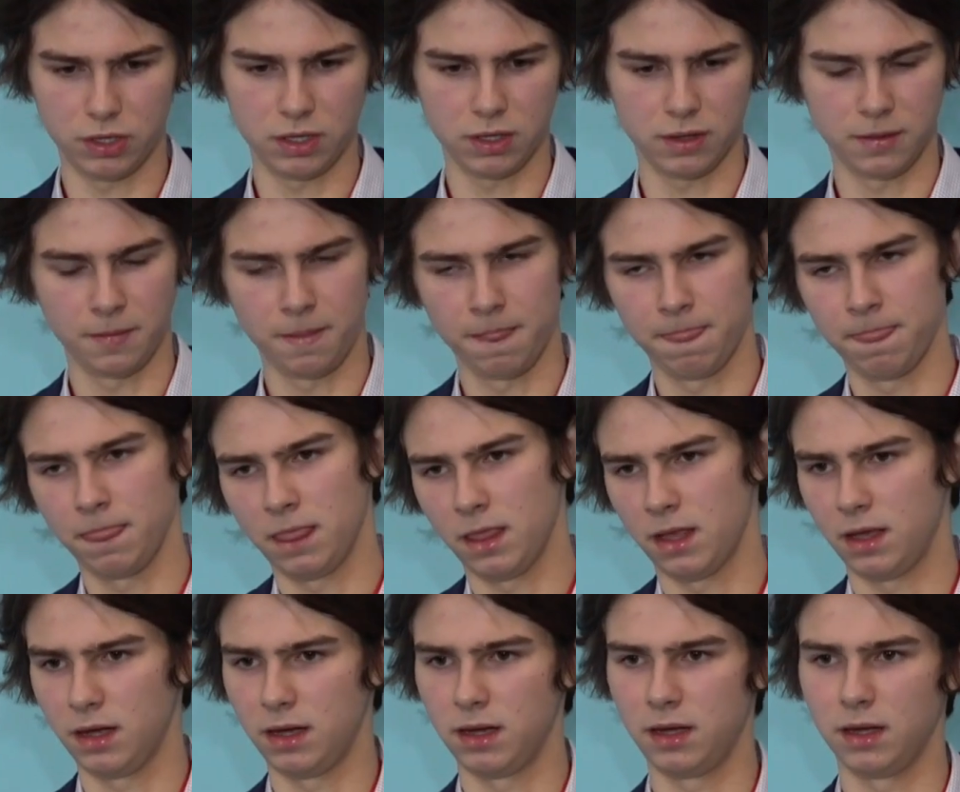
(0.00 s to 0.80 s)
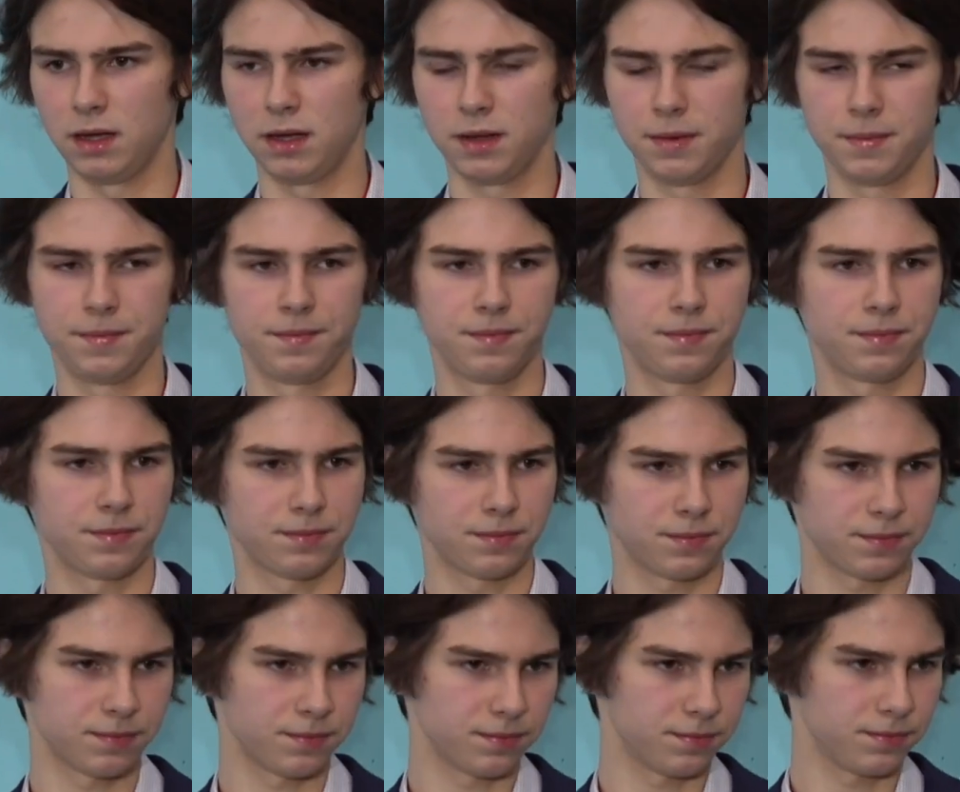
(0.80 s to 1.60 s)
from. So
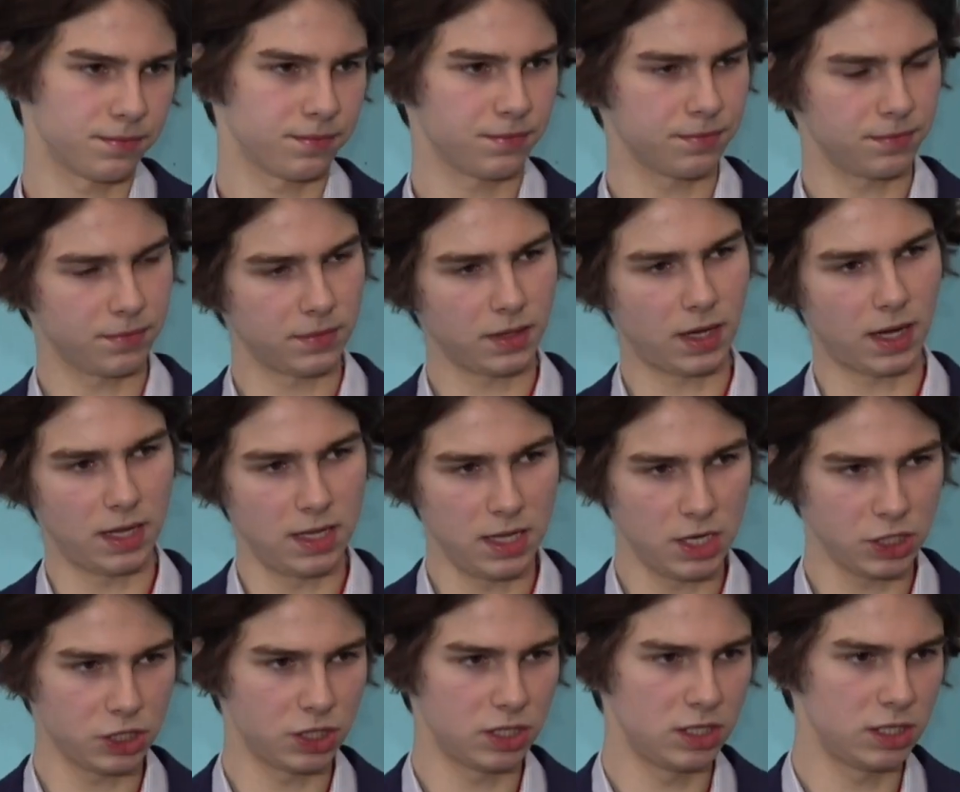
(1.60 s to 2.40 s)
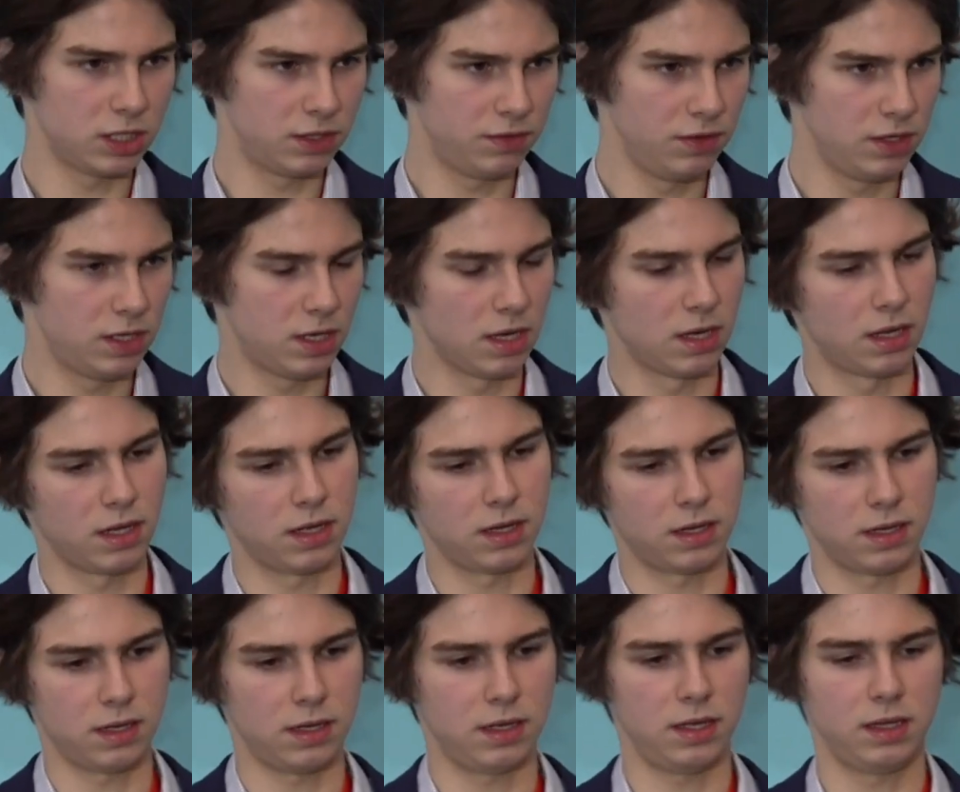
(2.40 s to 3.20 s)
let us sum up
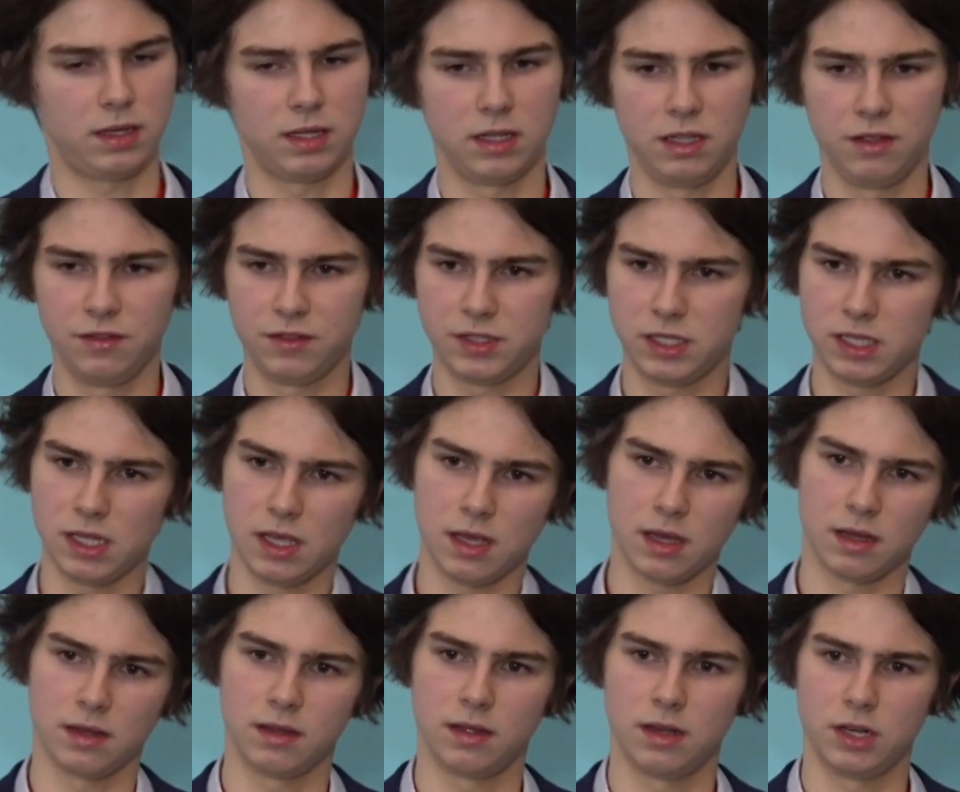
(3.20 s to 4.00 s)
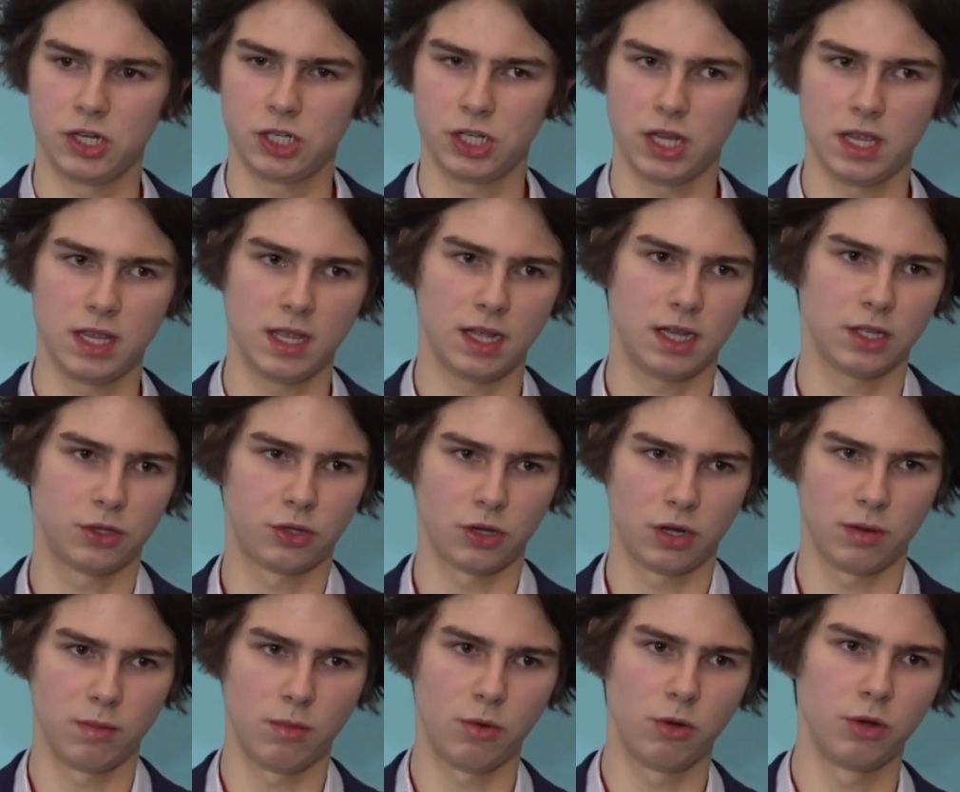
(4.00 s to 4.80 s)
the results. Of course,
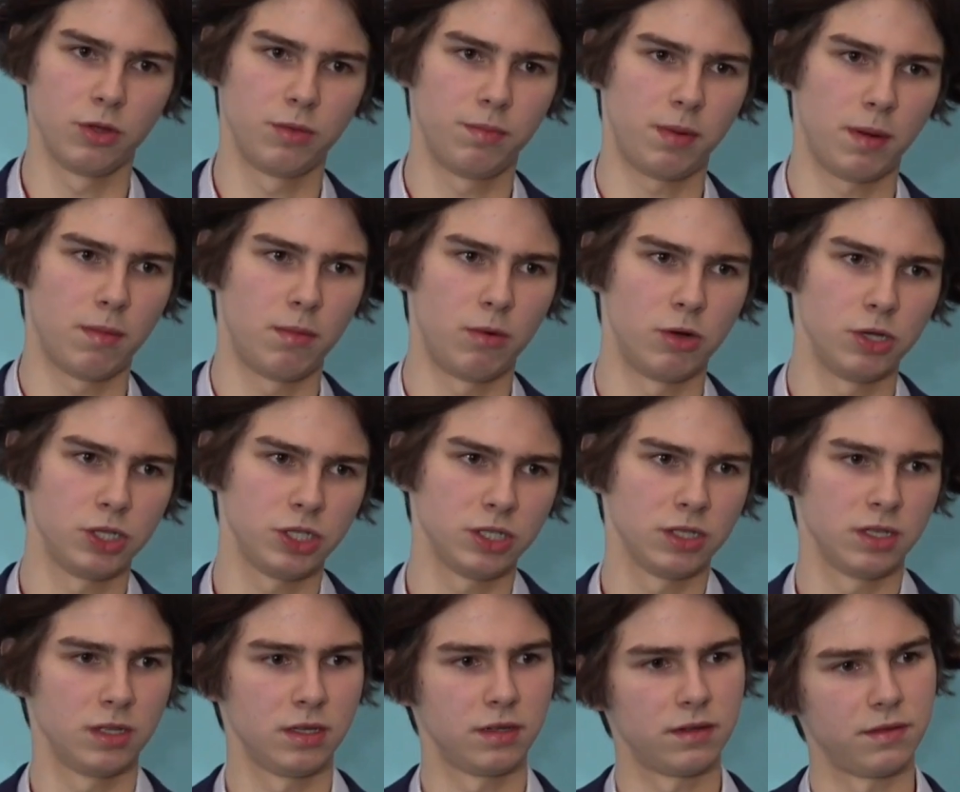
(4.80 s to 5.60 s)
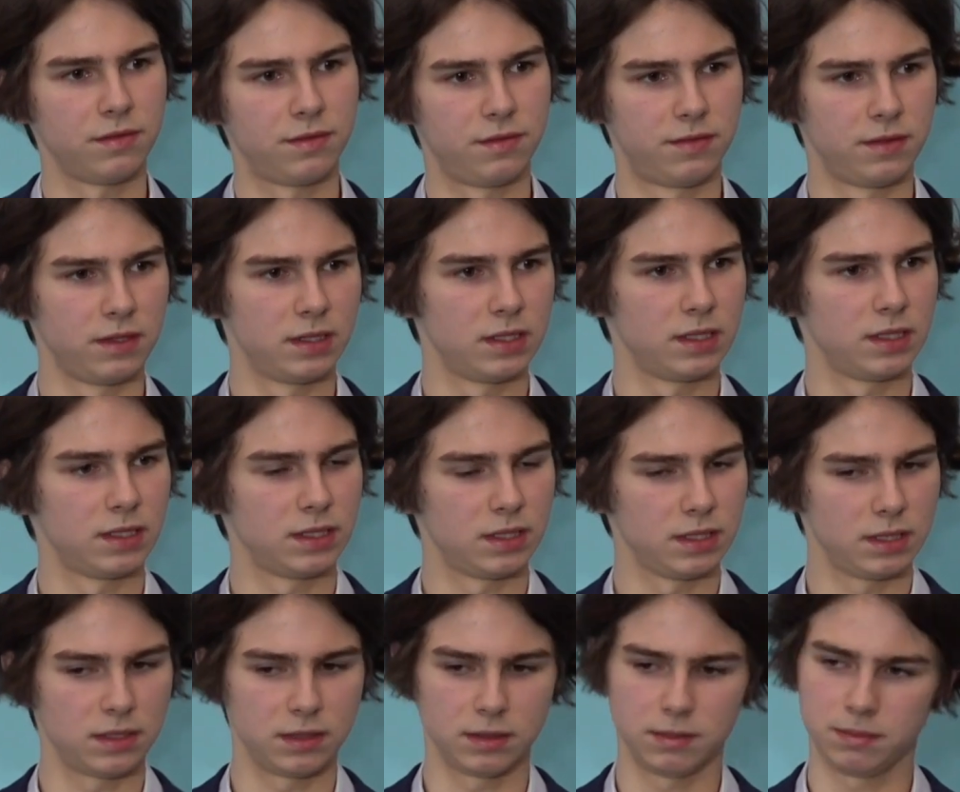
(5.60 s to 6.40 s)
these are not all the
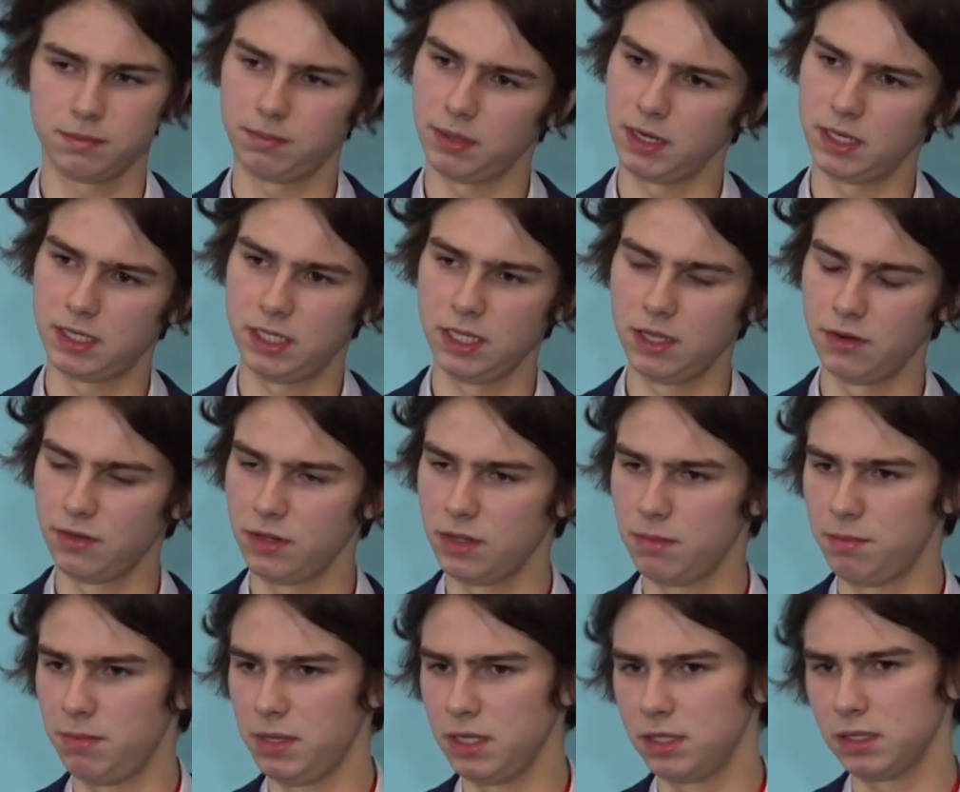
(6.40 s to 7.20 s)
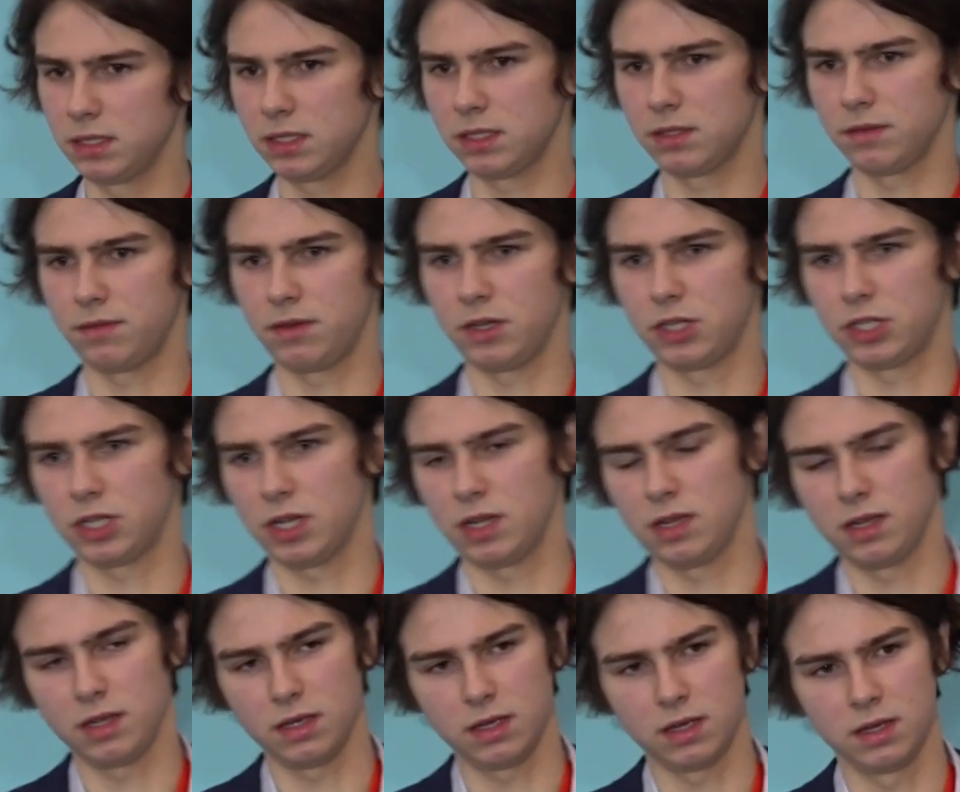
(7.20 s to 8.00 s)
solutions that can help
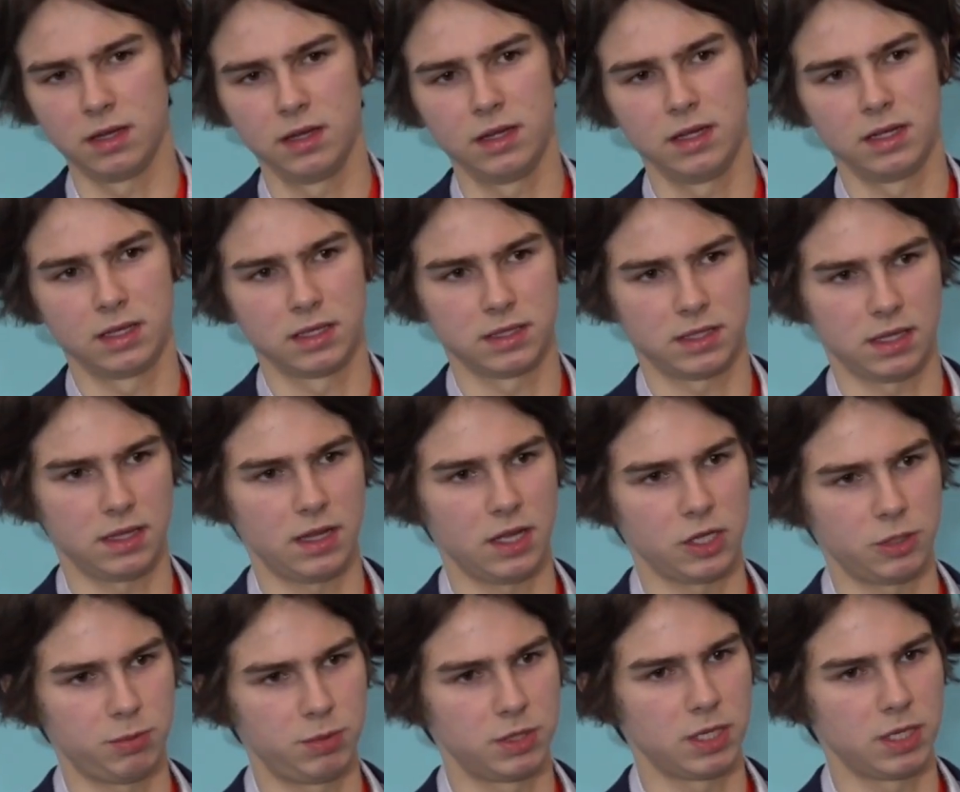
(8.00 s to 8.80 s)
in